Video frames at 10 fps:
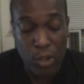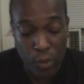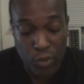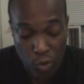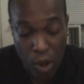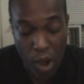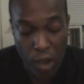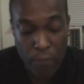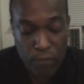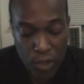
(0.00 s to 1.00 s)

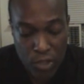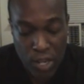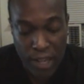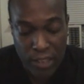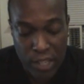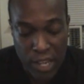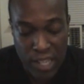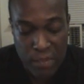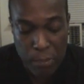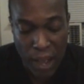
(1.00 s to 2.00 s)
withdraw, check the
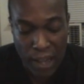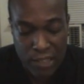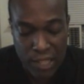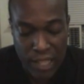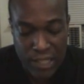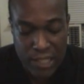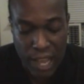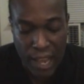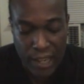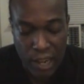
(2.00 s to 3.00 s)
yes box and
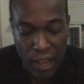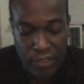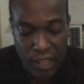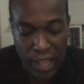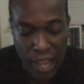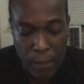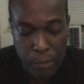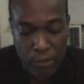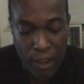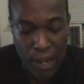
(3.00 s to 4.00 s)
sign on the line
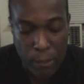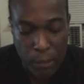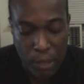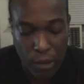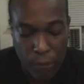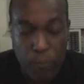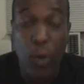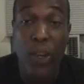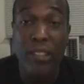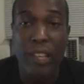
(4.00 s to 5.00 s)
provided below.
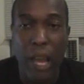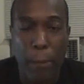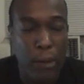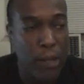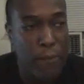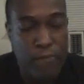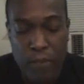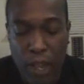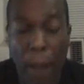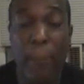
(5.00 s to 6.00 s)
What do you think I put?
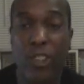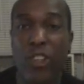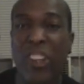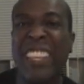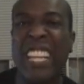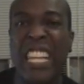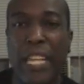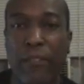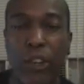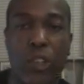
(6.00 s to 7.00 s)
I'm going to show you the
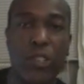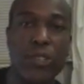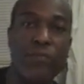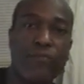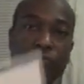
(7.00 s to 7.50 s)
clean version.